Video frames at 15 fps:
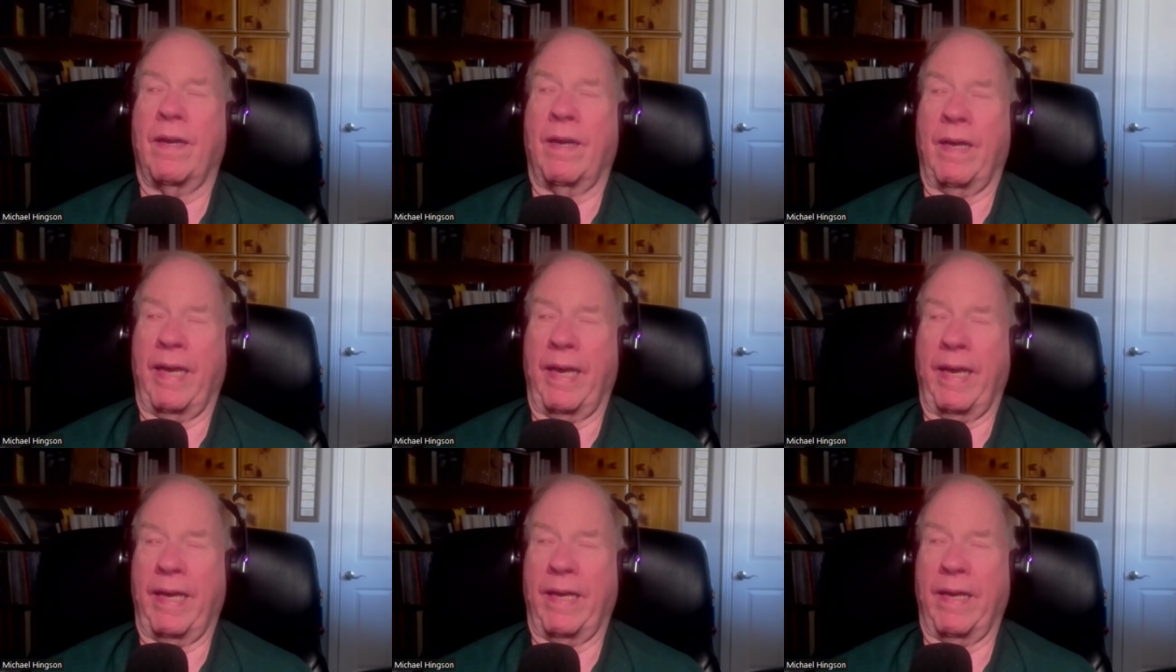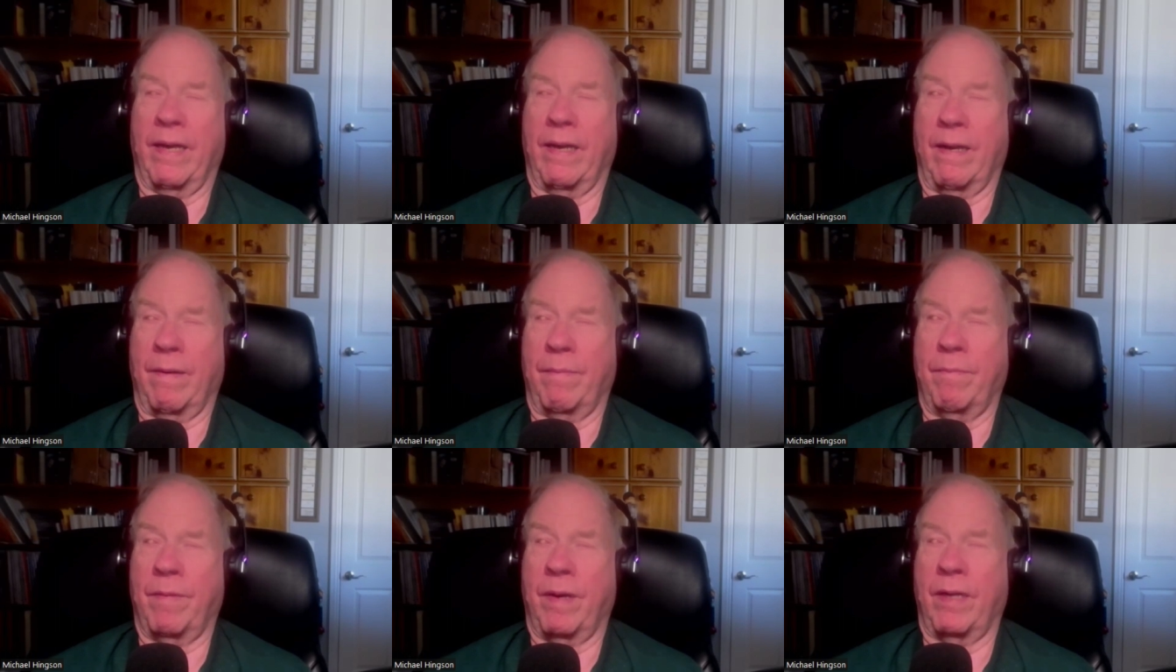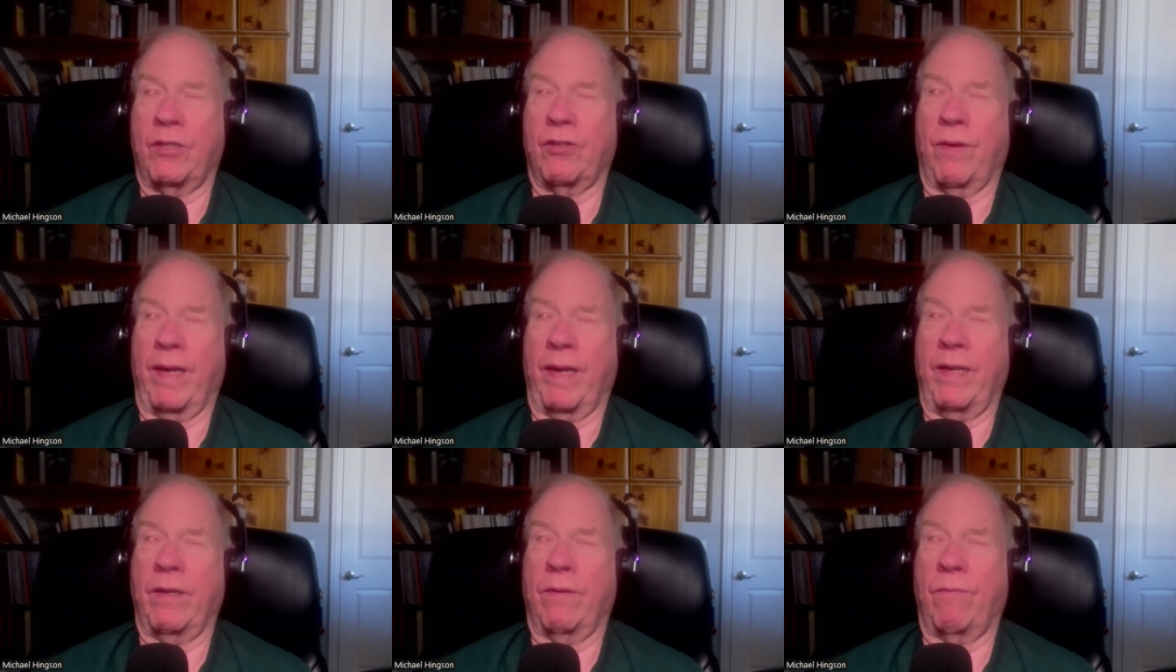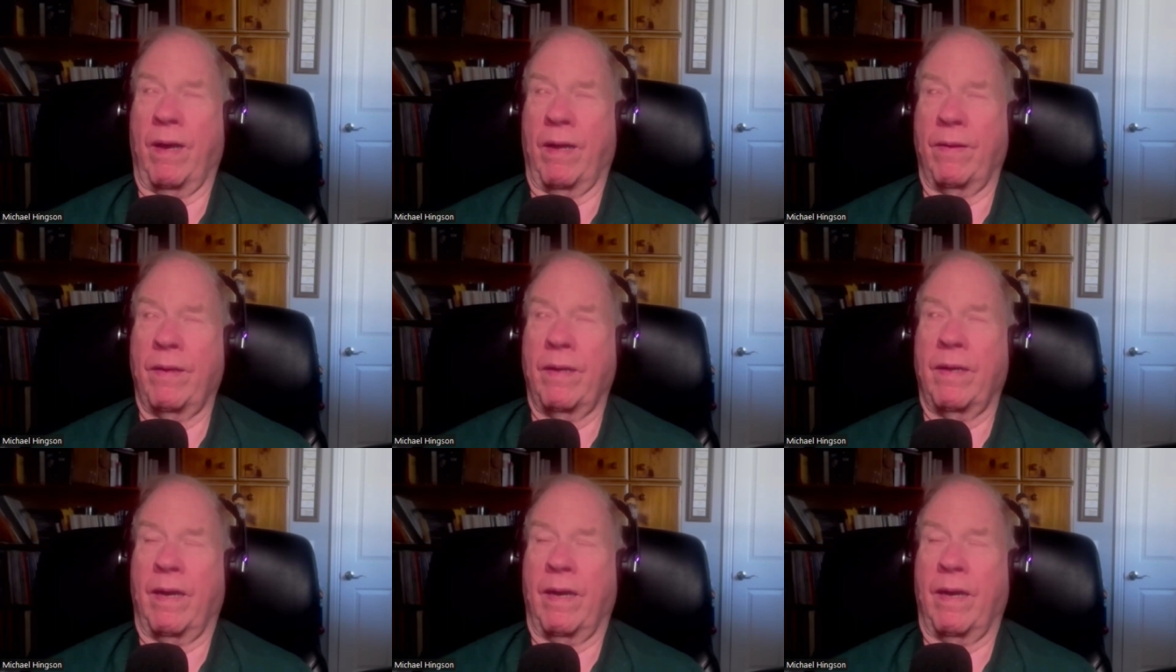a um, a train well